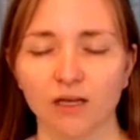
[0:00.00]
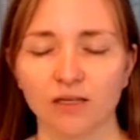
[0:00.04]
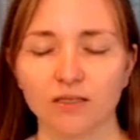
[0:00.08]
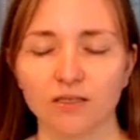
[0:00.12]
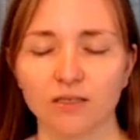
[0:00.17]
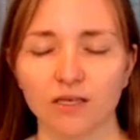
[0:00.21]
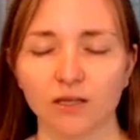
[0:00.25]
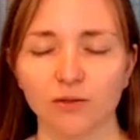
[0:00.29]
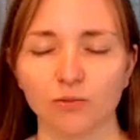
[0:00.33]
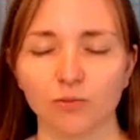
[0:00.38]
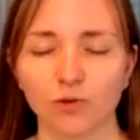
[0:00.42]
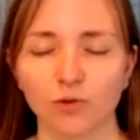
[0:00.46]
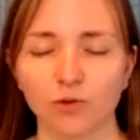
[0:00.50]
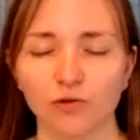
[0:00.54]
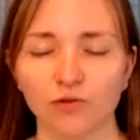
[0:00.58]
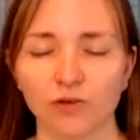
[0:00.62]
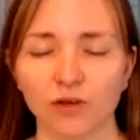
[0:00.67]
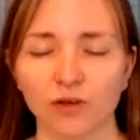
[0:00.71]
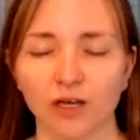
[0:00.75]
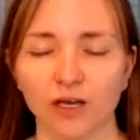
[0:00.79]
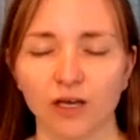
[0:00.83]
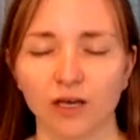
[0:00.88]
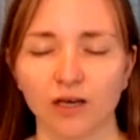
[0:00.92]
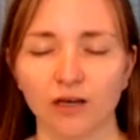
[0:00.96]
It's
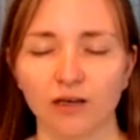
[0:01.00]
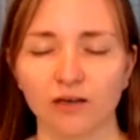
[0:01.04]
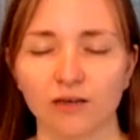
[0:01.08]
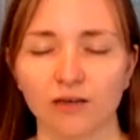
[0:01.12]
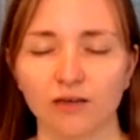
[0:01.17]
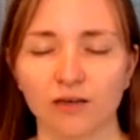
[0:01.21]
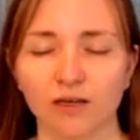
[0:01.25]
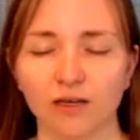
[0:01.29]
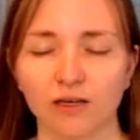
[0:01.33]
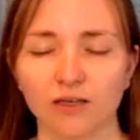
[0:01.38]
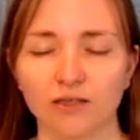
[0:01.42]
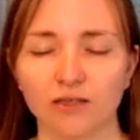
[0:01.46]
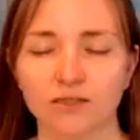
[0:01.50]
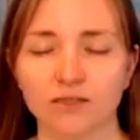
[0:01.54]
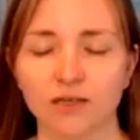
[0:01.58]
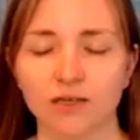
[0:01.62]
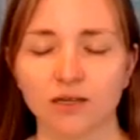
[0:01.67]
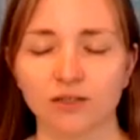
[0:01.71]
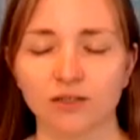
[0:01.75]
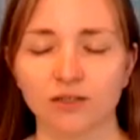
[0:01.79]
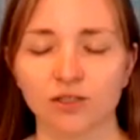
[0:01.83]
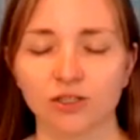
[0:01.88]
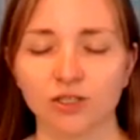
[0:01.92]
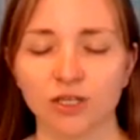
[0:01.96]
unmoving, it's
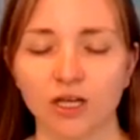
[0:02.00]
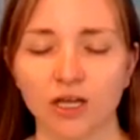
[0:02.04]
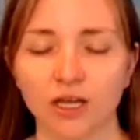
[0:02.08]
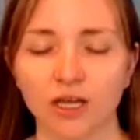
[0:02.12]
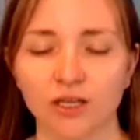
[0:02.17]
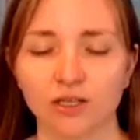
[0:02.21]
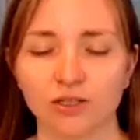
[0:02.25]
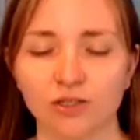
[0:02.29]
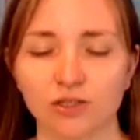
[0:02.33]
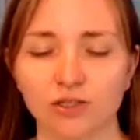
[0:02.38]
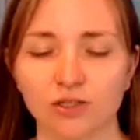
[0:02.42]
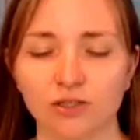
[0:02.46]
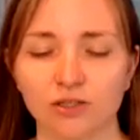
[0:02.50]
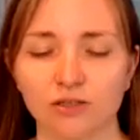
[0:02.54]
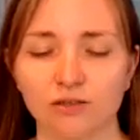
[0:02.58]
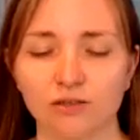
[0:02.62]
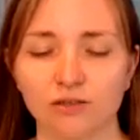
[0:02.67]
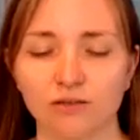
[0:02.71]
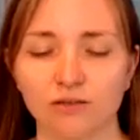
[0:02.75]
unchanged.